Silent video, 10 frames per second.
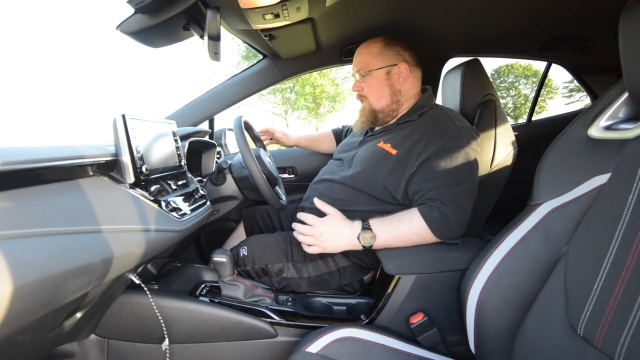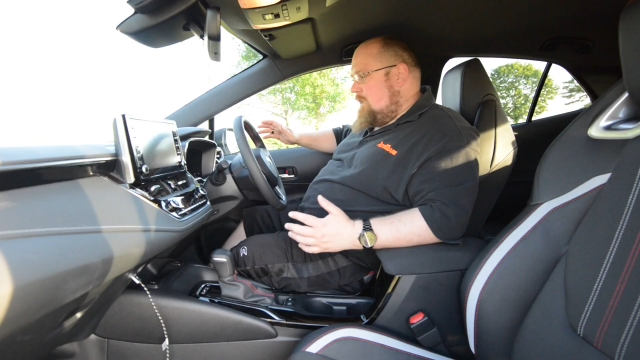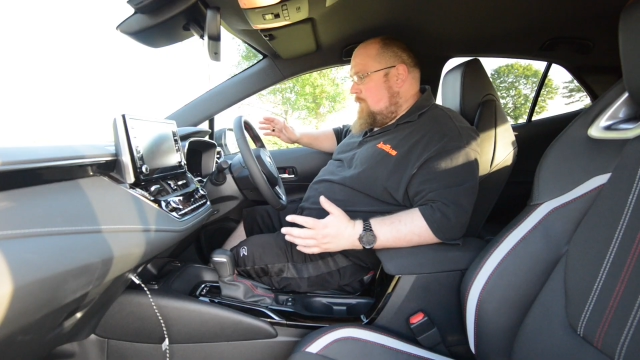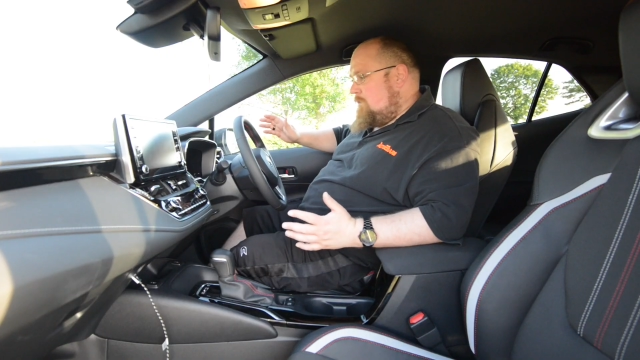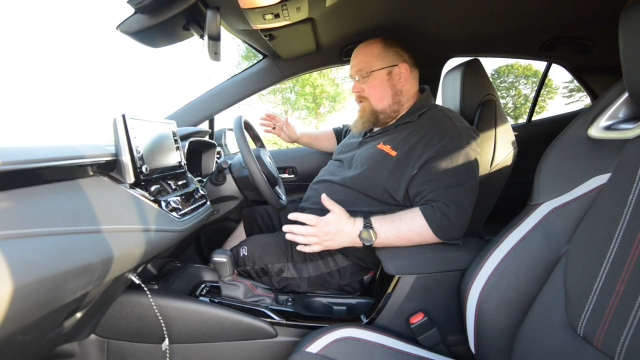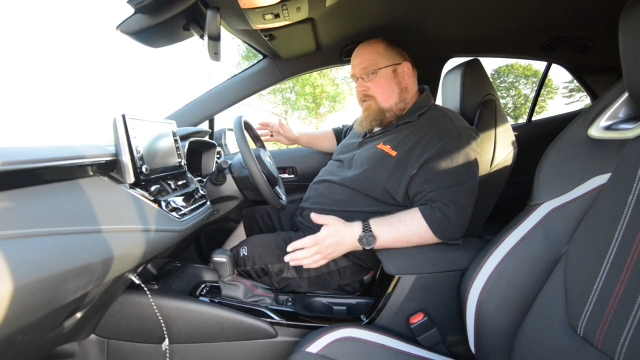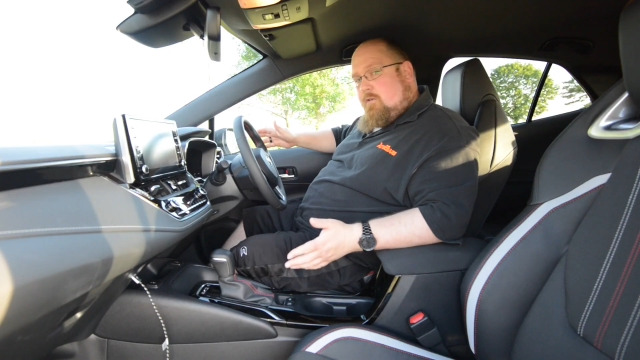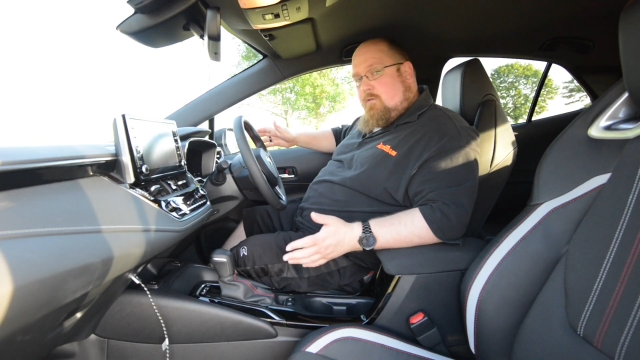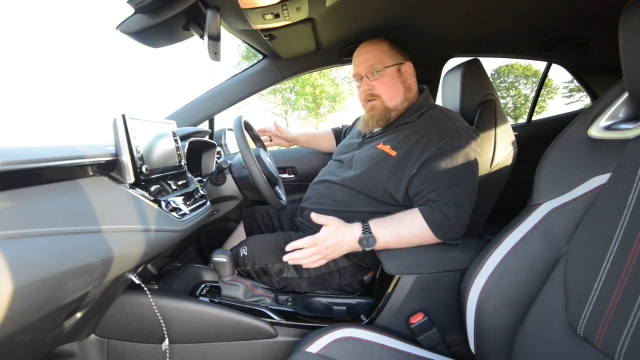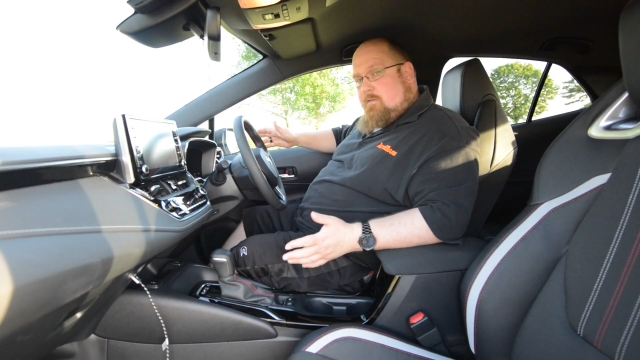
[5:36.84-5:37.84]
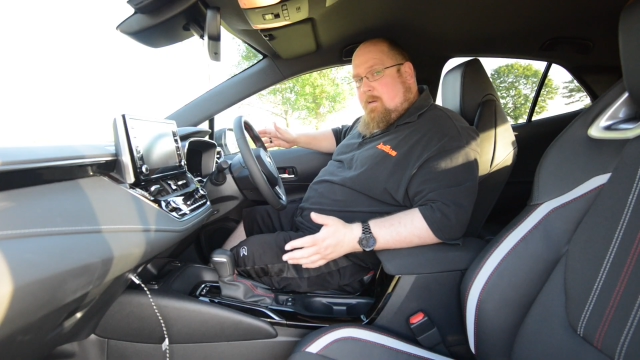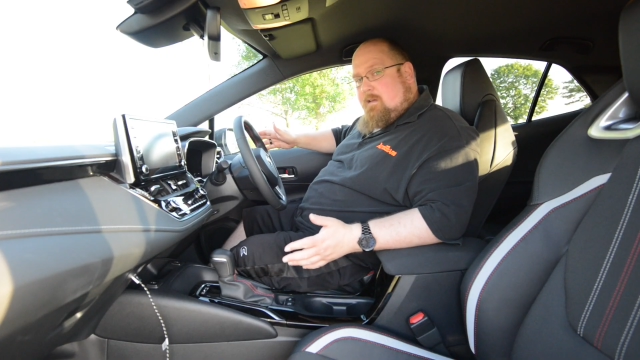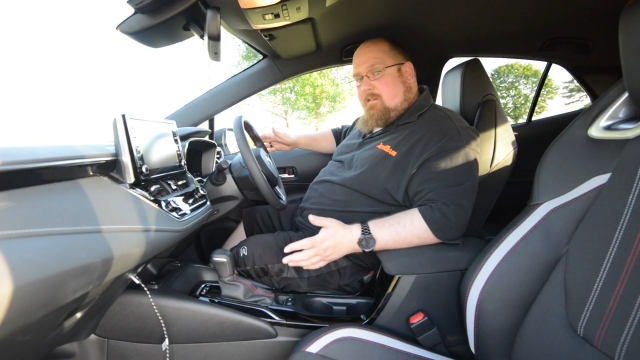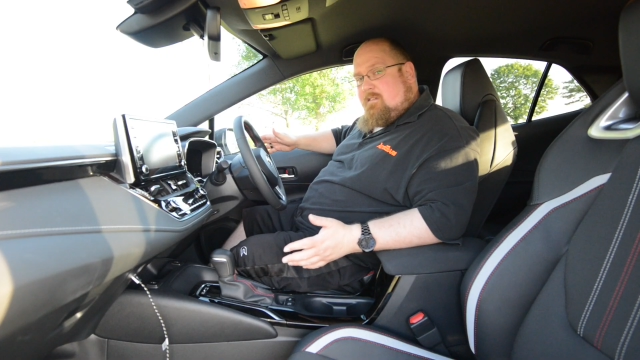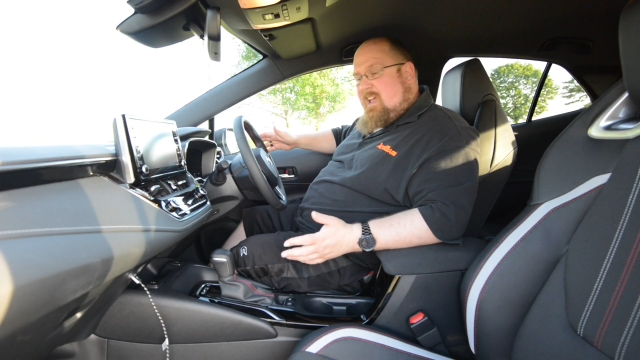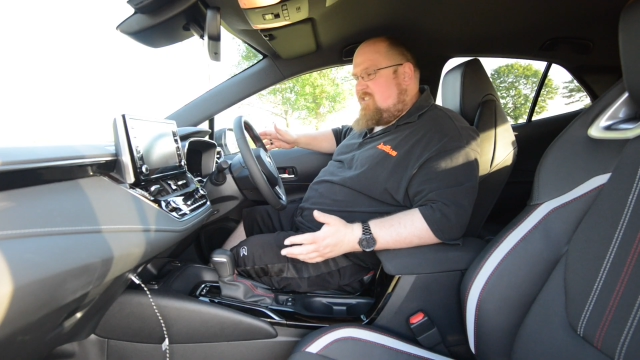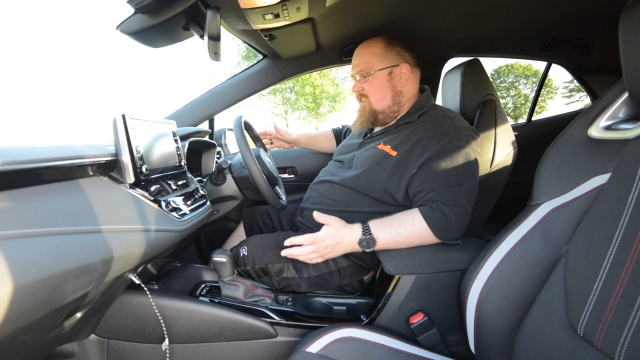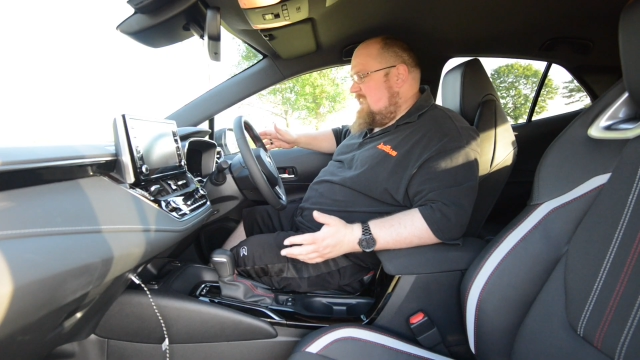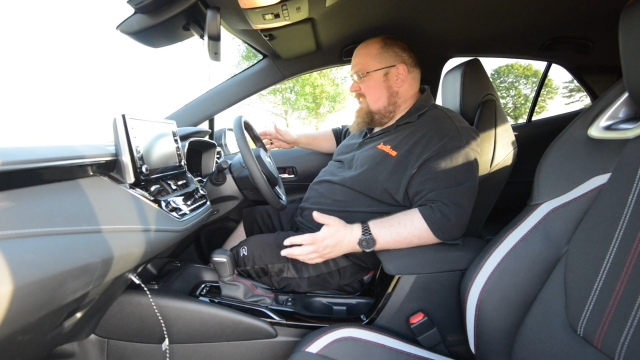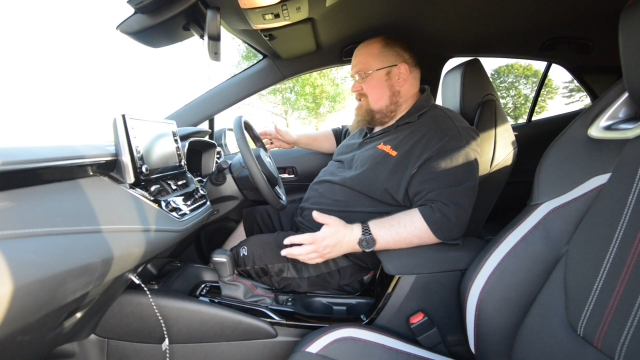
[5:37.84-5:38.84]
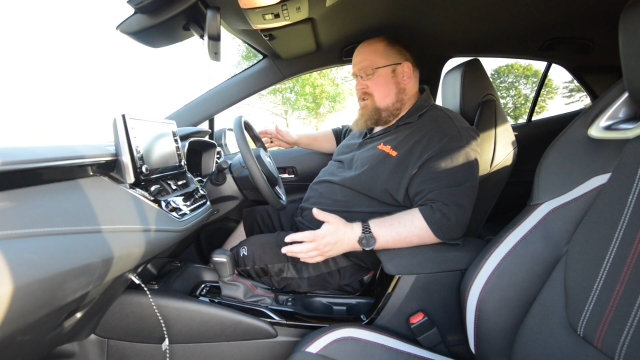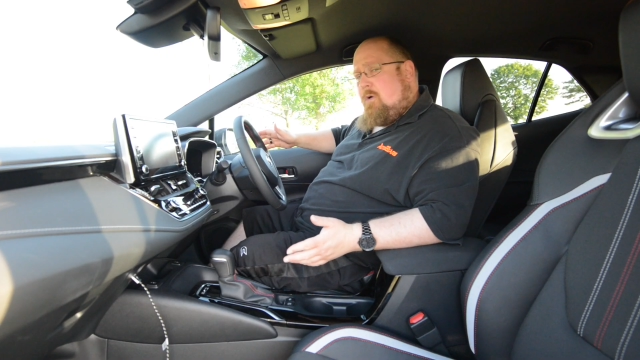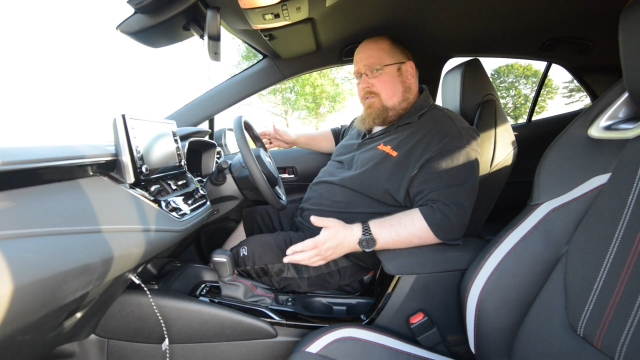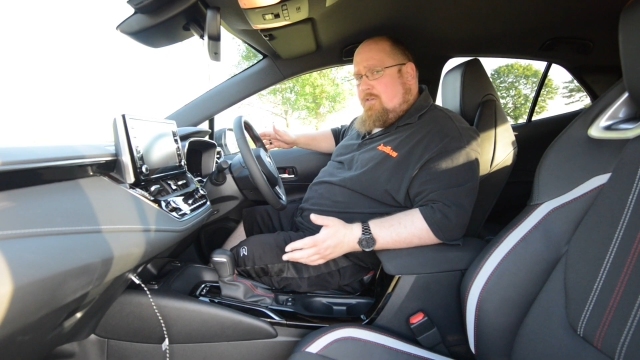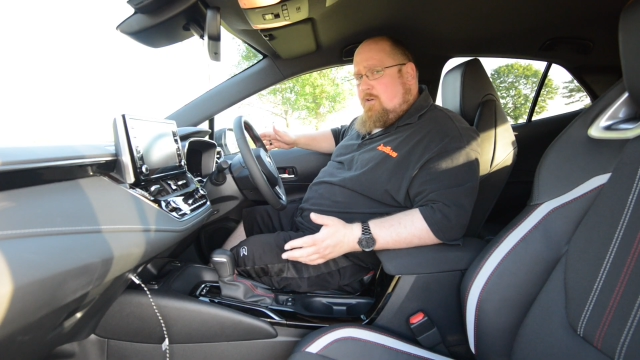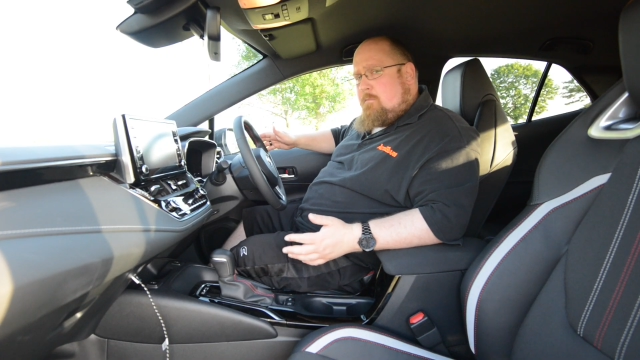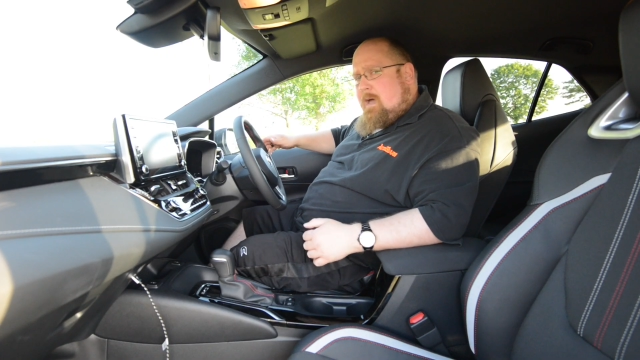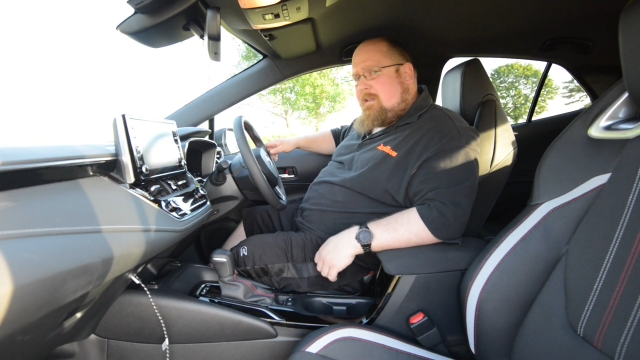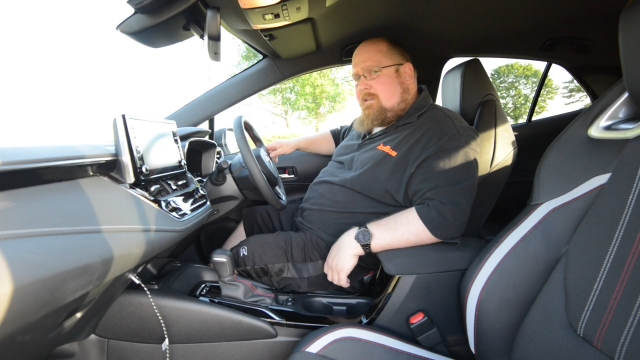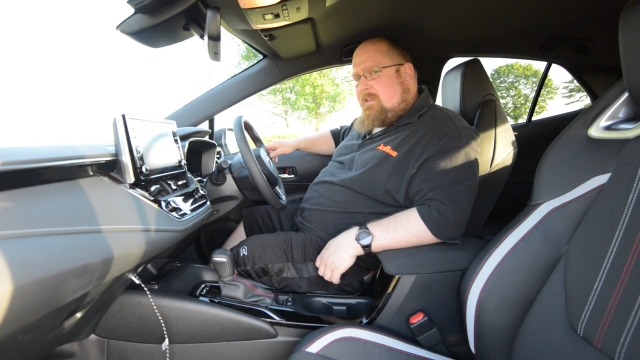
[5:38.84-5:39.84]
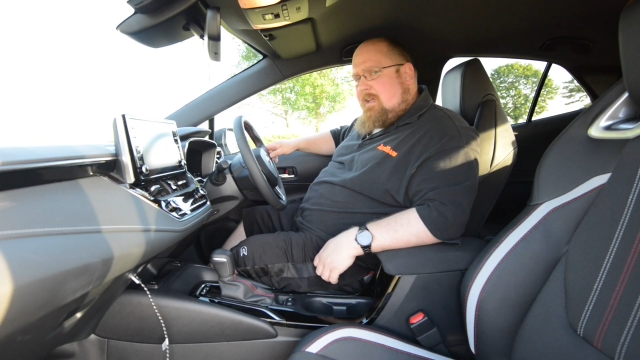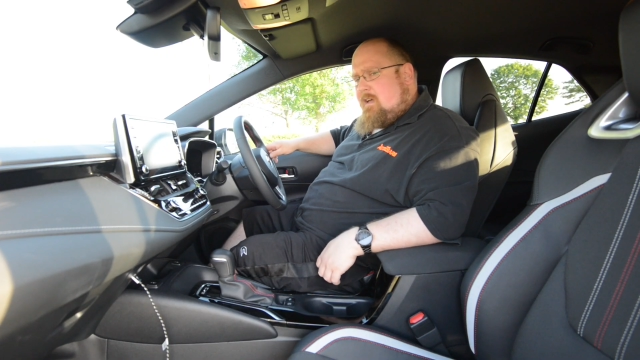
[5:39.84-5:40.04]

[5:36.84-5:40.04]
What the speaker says: it comes to storage space, it's actually not too bad in here